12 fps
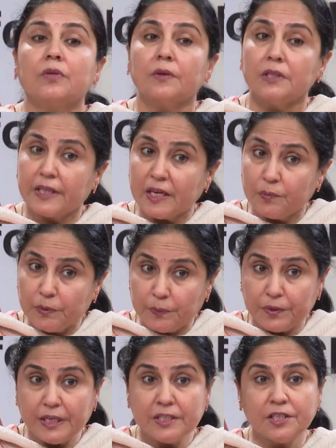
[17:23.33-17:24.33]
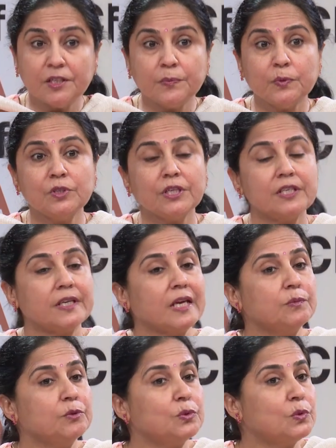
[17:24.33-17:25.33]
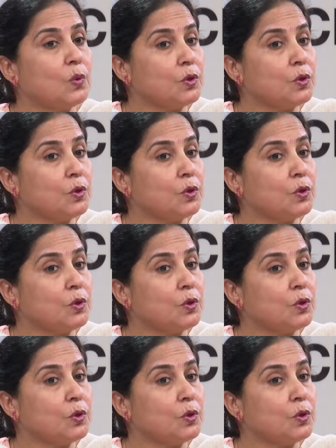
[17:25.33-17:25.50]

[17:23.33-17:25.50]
It can be print input, it can be through